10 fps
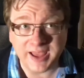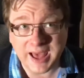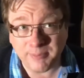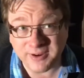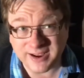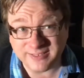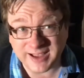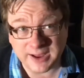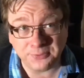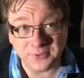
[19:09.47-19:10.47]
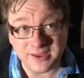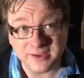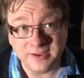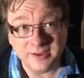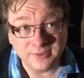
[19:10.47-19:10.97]
Haparanda, I
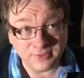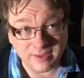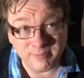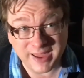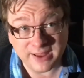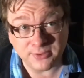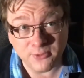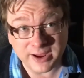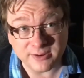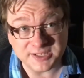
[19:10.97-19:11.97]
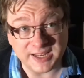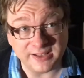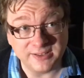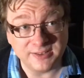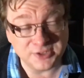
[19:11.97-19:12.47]
think they made the records
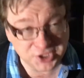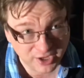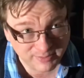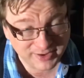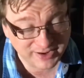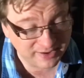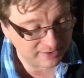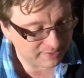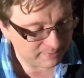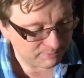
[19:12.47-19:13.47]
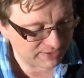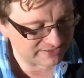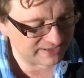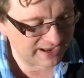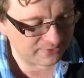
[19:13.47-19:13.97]
in Germany,
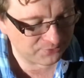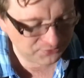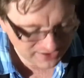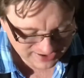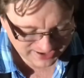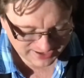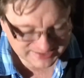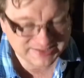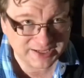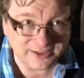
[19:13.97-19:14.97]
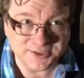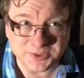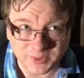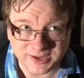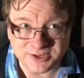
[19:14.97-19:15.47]
but I think it is still a
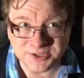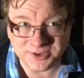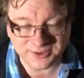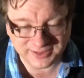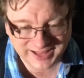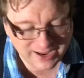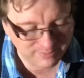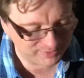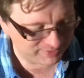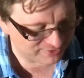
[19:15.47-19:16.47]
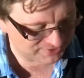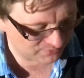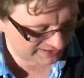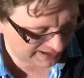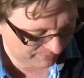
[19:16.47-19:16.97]
Swedish label because,
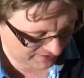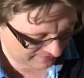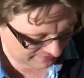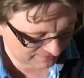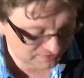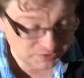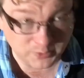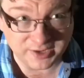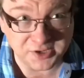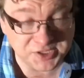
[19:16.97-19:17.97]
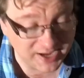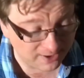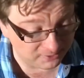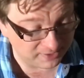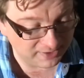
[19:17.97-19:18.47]
well, Haparanda, that's a Swedish
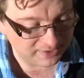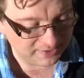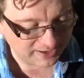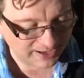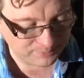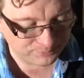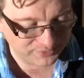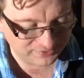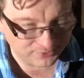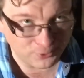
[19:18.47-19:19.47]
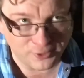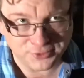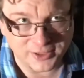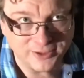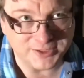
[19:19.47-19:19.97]
town up in the
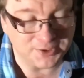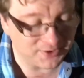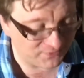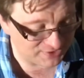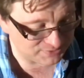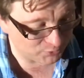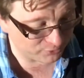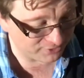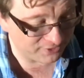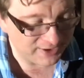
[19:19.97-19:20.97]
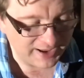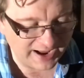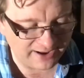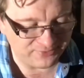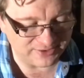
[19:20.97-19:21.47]
north, close to the Finnish border,
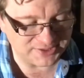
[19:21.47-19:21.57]
and